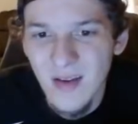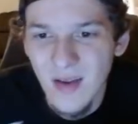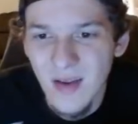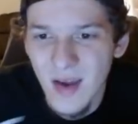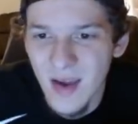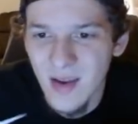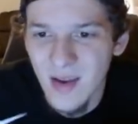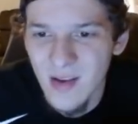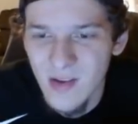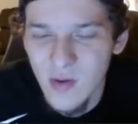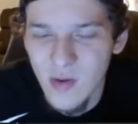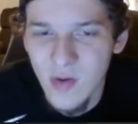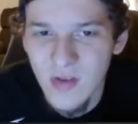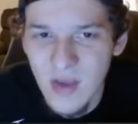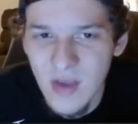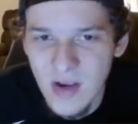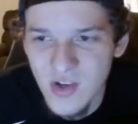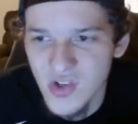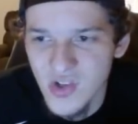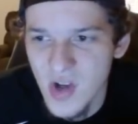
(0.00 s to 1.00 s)
I guess you could
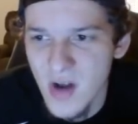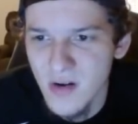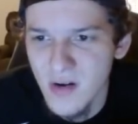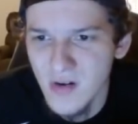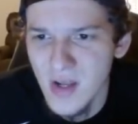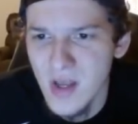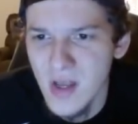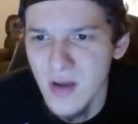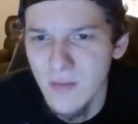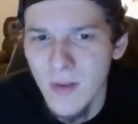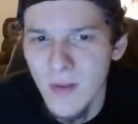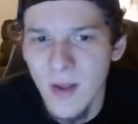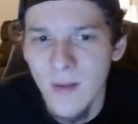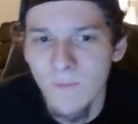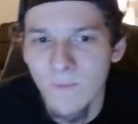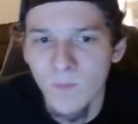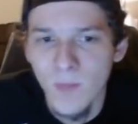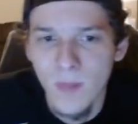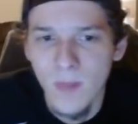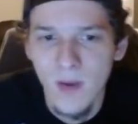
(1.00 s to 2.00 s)
take a shot on him
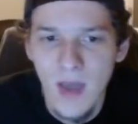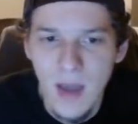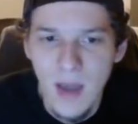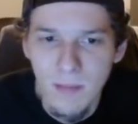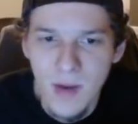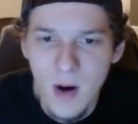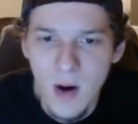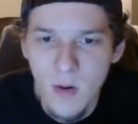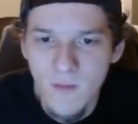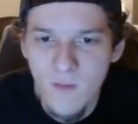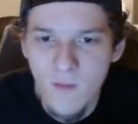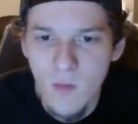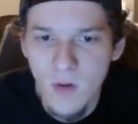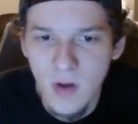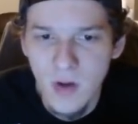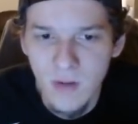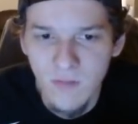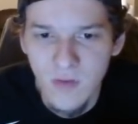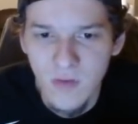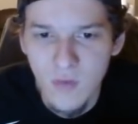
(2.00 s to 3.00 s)
at power forward
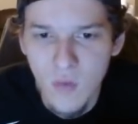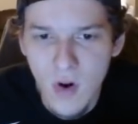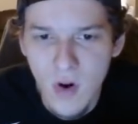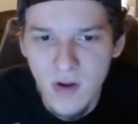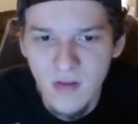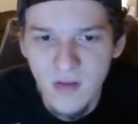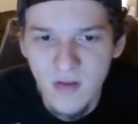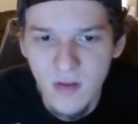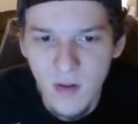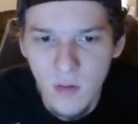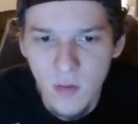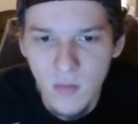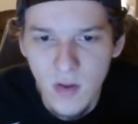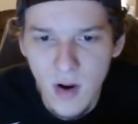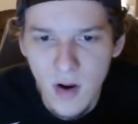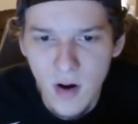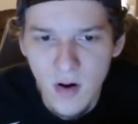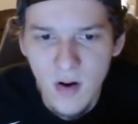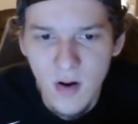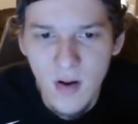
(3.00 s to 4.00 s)
if you wanted to go
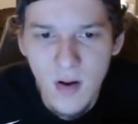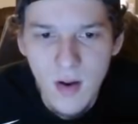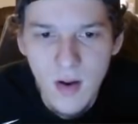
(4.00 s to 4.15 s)
there.